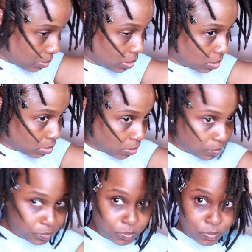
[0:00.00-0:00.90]
that mess.
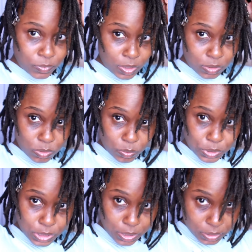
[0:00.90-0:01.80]
So, so
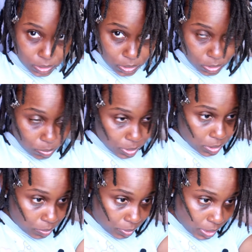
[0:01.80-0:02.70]
we shall see. So, but
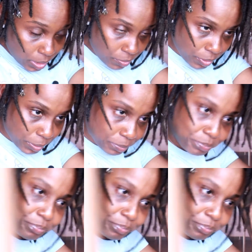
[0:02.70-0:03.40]
any any rate,